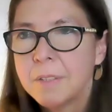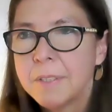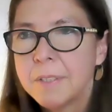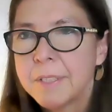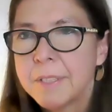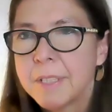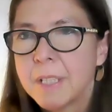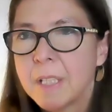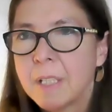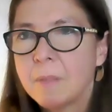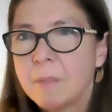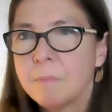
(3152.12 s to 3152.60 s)

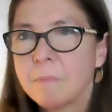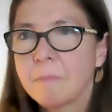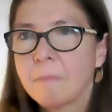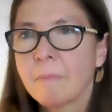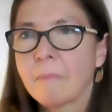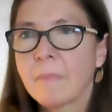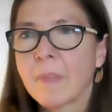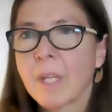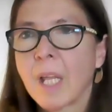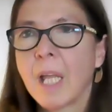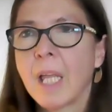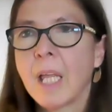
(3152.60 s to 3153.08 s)
see,
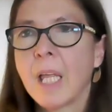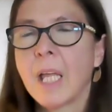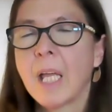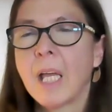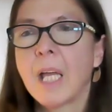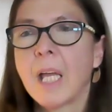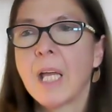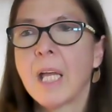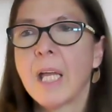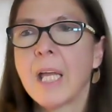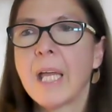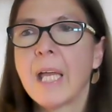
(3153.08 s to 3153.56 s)

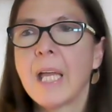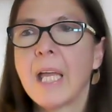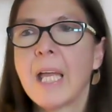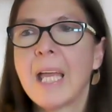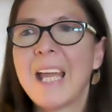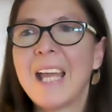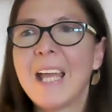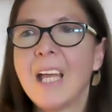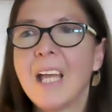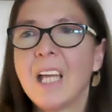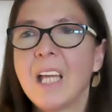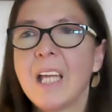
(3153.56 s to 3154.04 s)

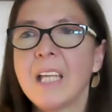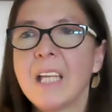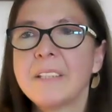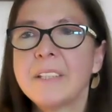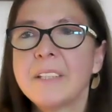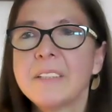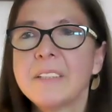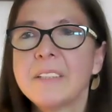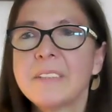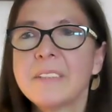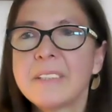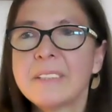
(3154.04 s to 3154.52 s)

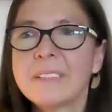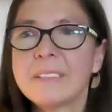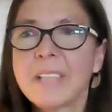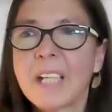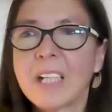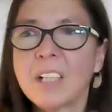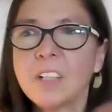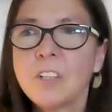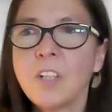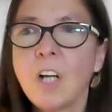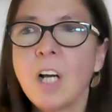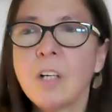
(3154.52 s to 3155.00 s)
the
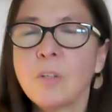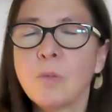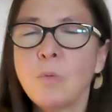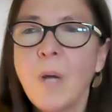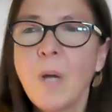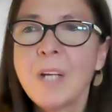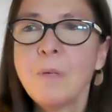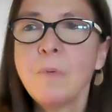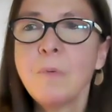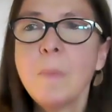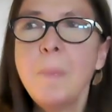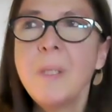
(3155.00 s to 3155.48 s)
techno-
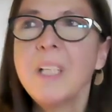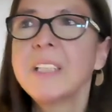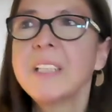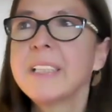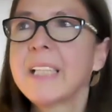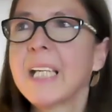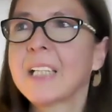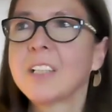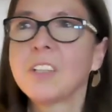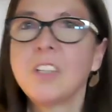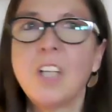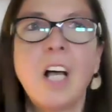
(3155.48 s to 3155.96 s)
when we build
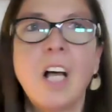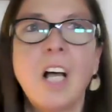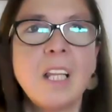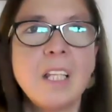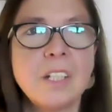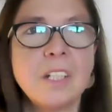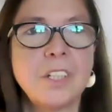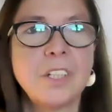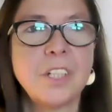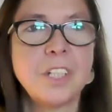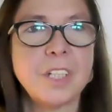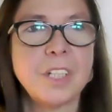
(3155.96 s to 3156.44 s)

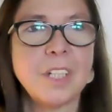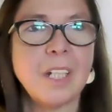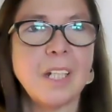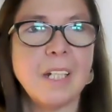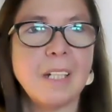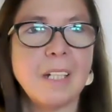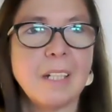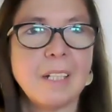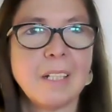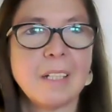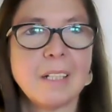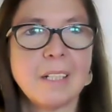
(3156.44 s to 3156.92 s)

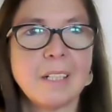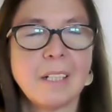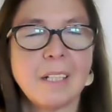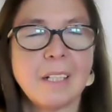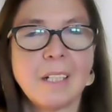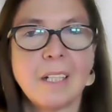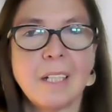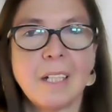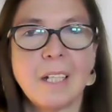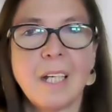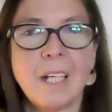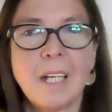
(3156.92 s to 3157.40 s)
technology,
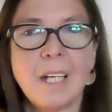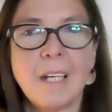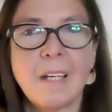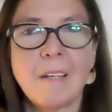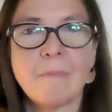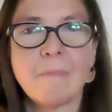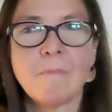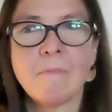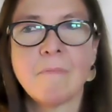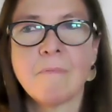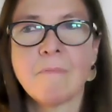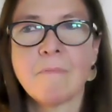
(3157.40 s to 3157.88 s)

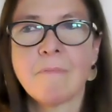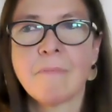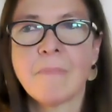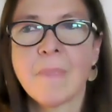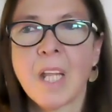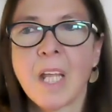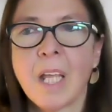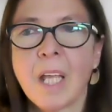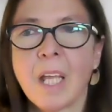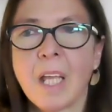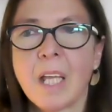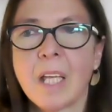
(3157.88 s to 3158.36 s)
um,
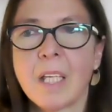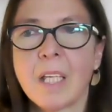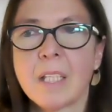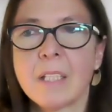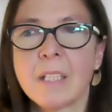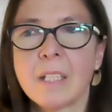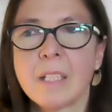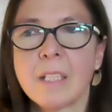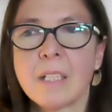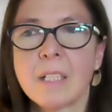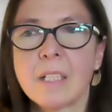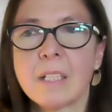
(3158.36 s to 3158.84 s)

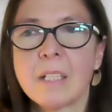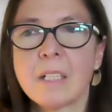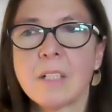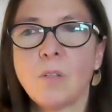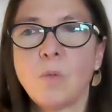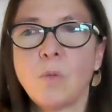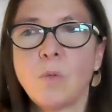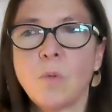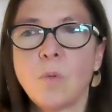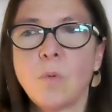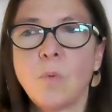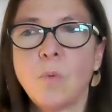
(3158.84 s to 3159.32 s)

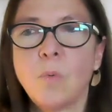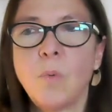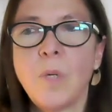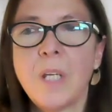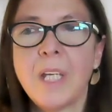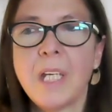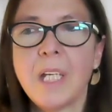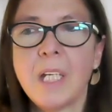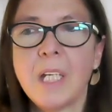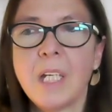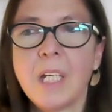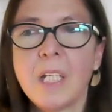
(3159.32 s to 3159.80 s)

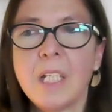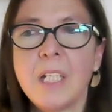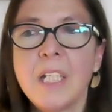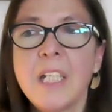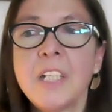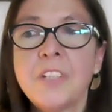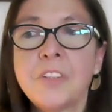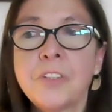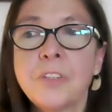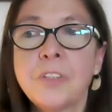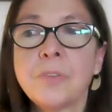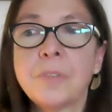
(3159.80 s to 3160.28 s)
we
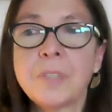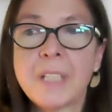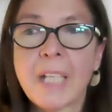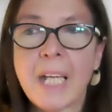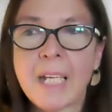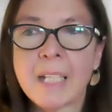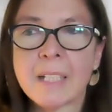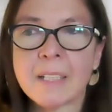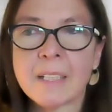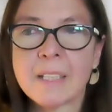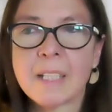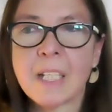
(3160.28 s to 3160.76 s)
need to
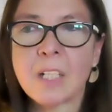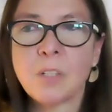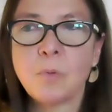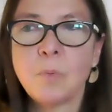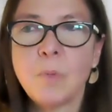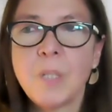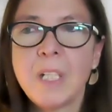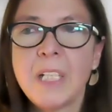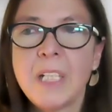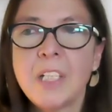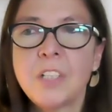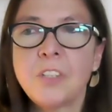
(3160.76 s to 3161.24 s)
test and
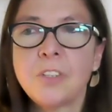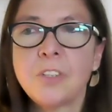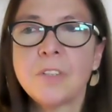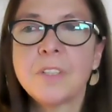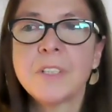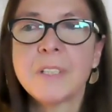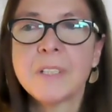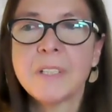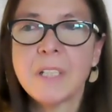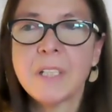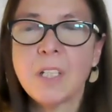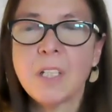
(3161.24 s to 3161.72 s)
we need to
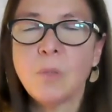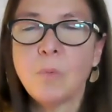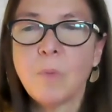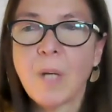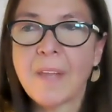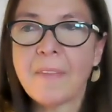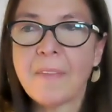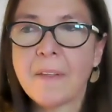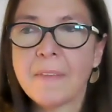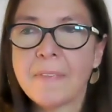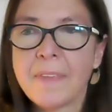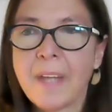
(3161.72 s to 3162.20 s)
see
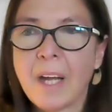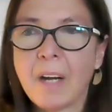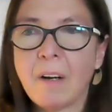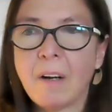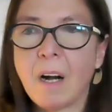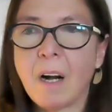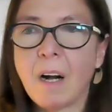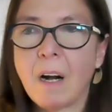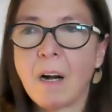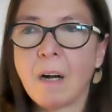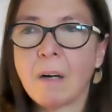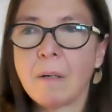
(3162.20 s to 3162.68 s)
whether there
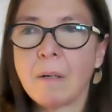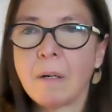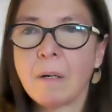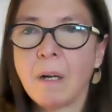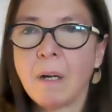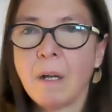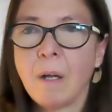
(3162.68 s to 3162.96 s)
are